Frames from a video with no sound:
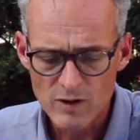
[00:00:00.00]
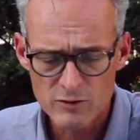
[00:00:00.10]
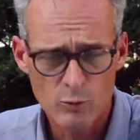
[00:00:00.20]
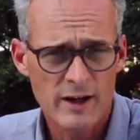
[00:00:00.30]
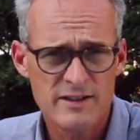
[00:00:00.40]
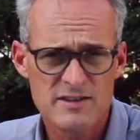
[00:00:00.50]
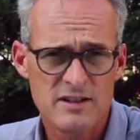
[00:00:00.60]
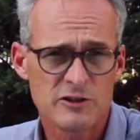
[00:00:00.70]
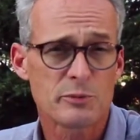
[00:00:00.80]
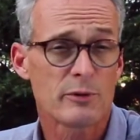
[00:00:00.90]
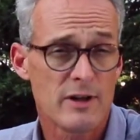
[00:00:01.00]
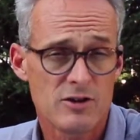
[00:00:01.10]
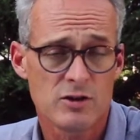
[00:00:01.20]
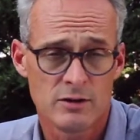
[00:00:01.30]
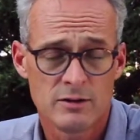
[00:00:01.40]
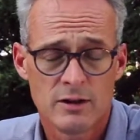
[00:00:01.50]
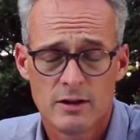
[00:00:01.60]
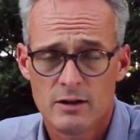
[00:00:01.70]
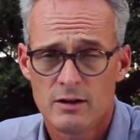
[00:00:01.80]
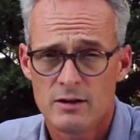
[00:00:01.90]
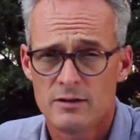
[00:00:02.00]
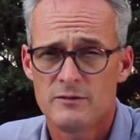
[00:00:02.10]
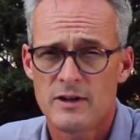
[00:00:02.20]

The wine is the inspiration of